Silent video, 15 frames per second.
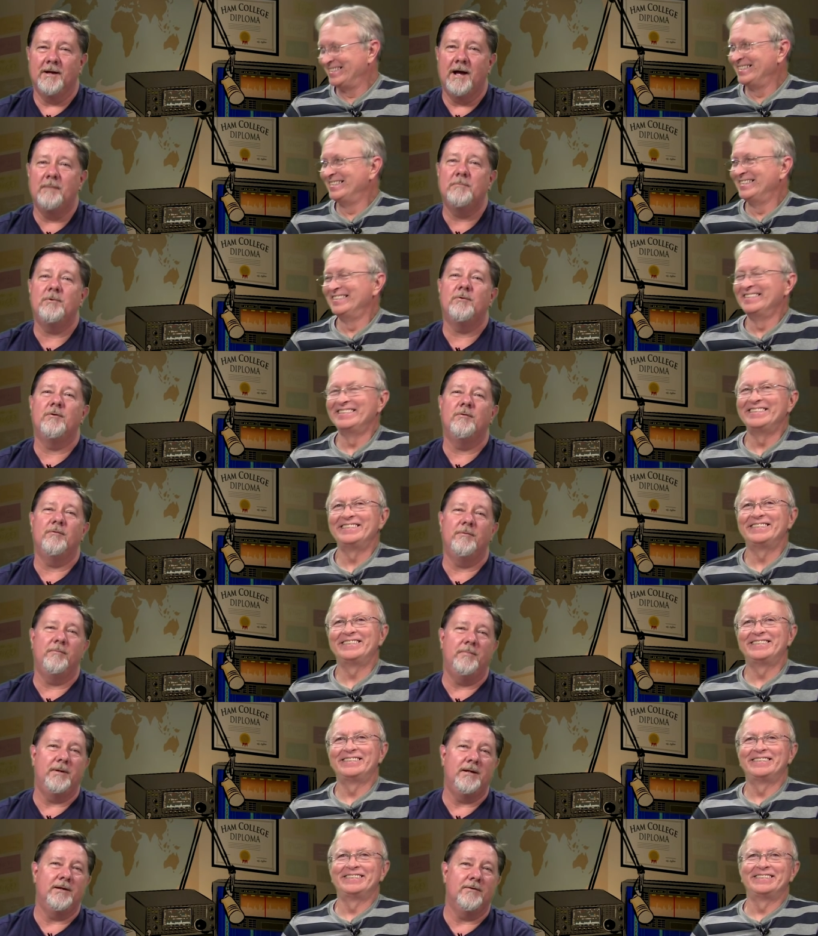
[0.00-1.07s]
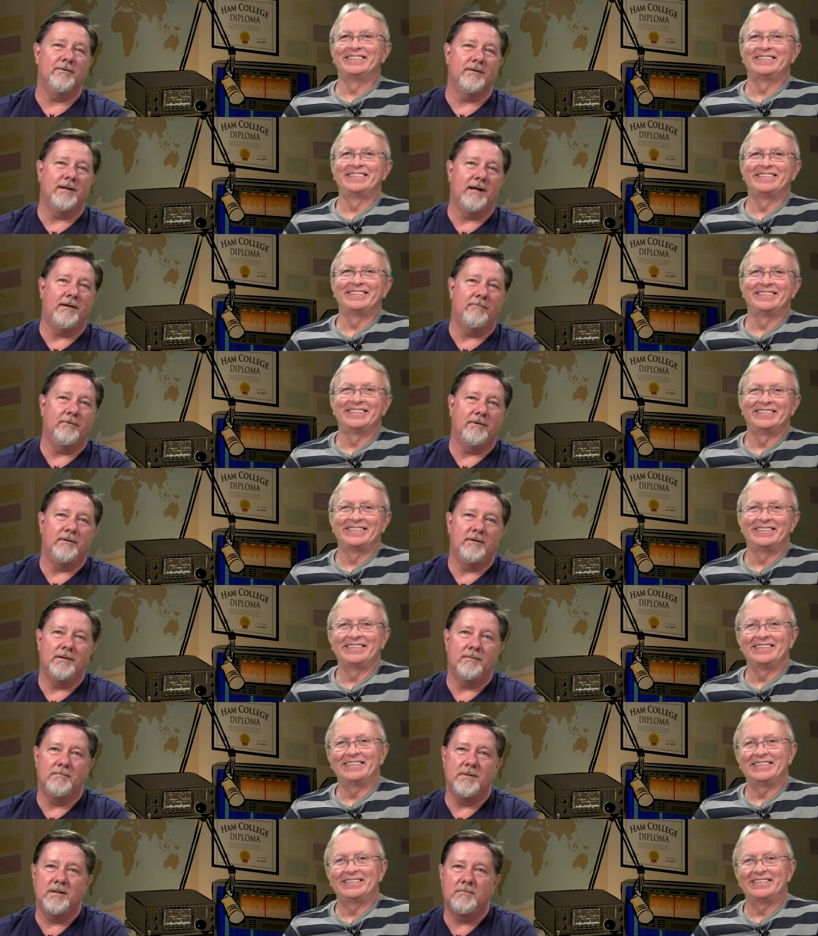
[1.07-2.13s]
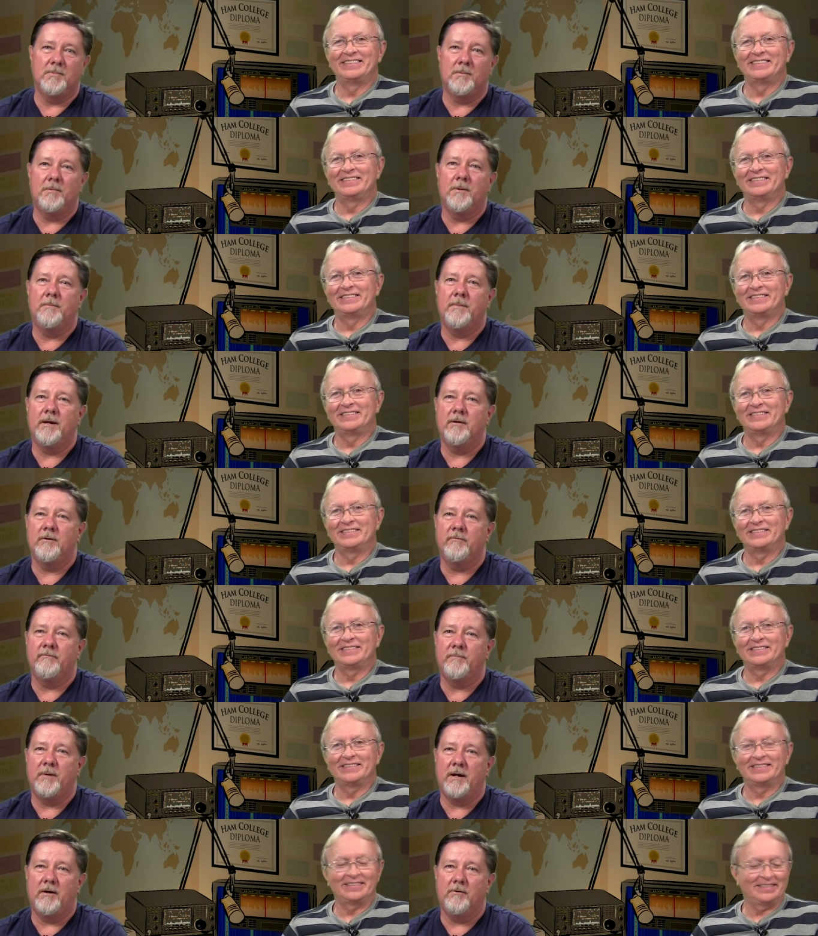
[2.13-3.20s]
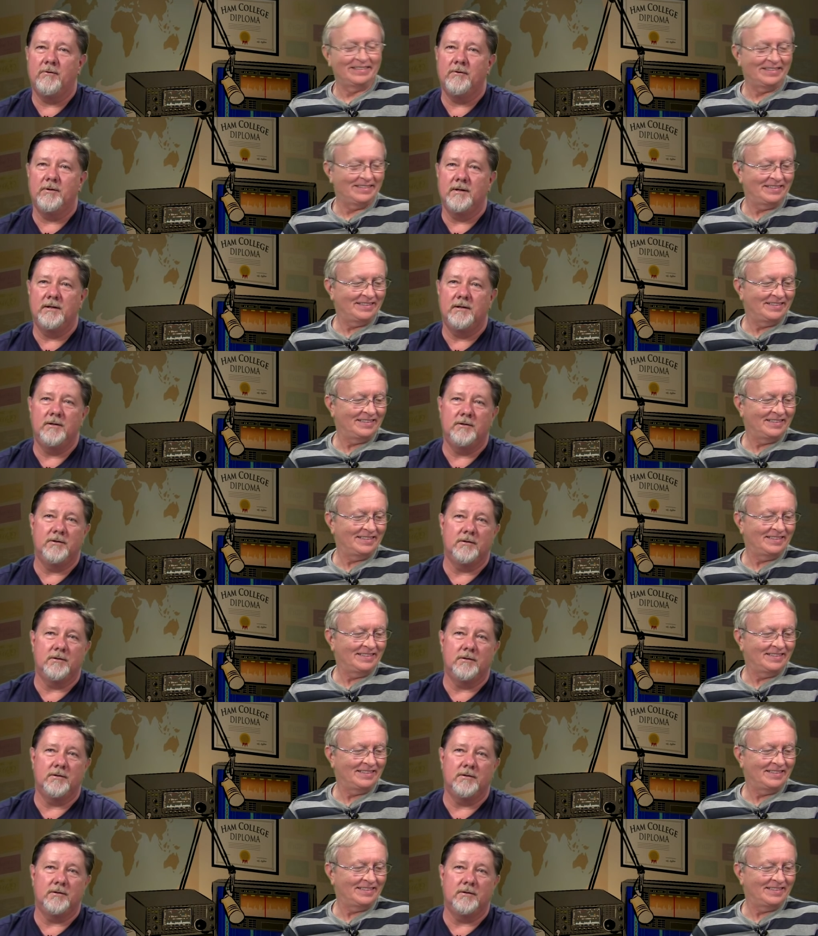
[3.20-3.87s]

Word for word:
Speaker 1: I'm going with B on that one. The minimum amount of power needed to